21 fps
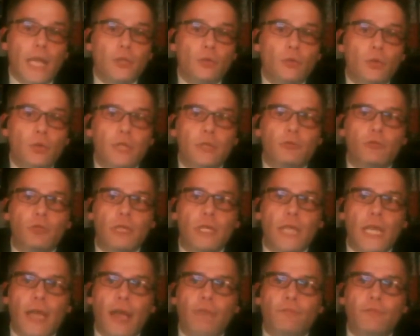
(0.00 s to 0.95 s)
And you
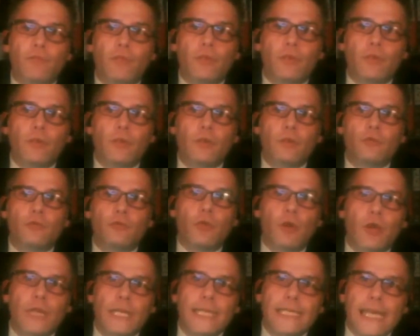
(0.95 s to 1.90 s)
literally have to
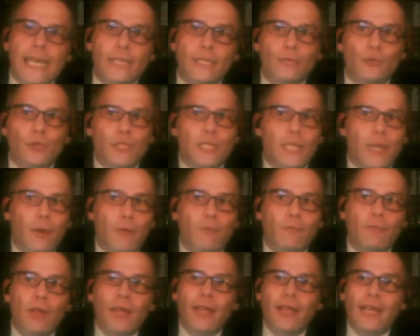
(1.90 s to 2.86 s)
try and get
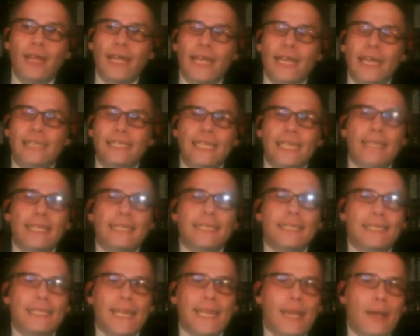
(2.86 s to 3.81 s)
yourself into that
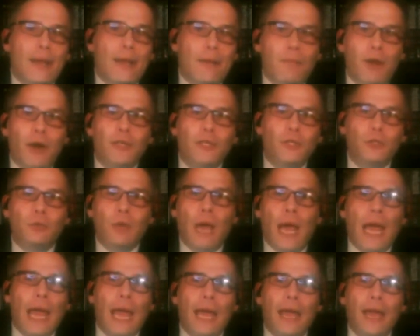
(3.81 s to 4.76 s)
state of mind you
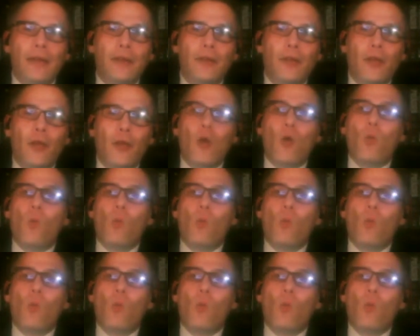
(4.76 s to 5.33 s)
had